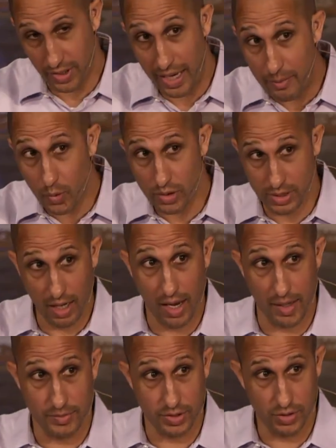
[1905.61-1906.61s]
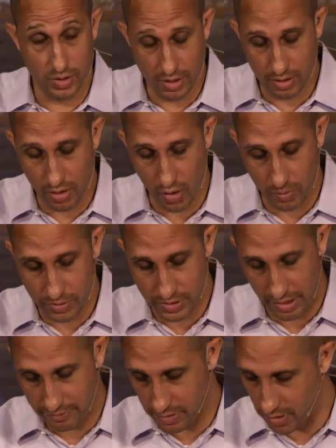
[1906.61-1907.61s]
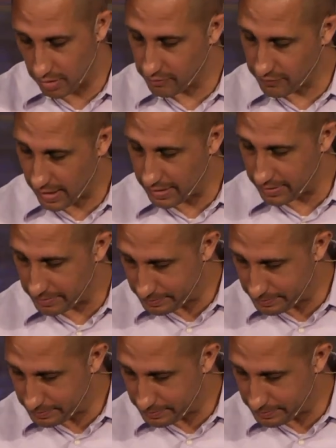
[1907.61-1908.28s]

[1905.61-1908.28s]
But there's 8 more times, and you need to go home this afternoon and